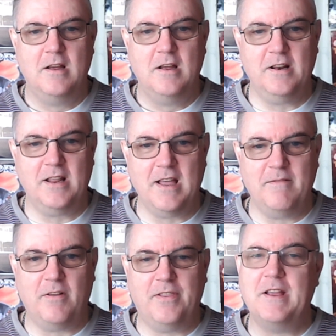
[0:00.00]
and
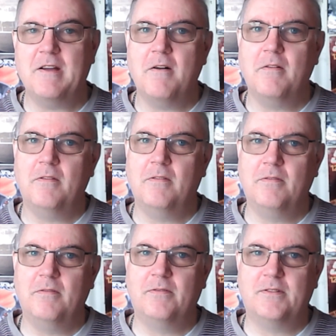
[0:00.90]
gave, I think,
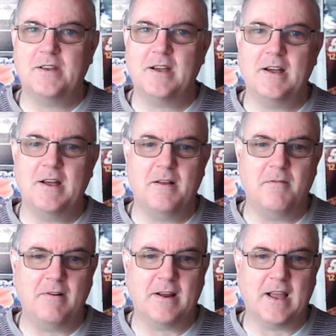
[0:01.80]

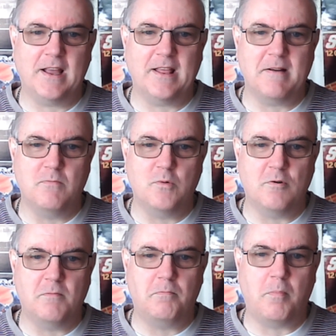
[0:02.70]
reggae that
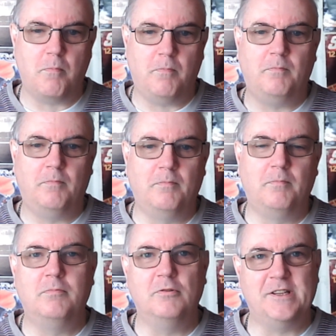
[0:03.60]
more
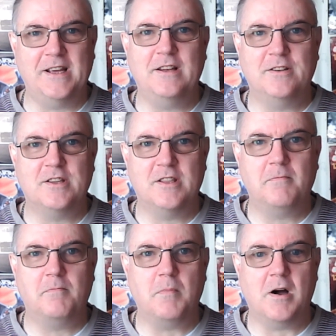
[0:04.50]
brought it into the
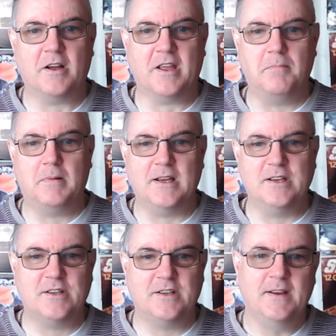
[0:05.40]

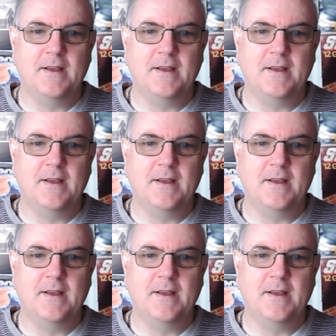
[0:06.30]
marketplace.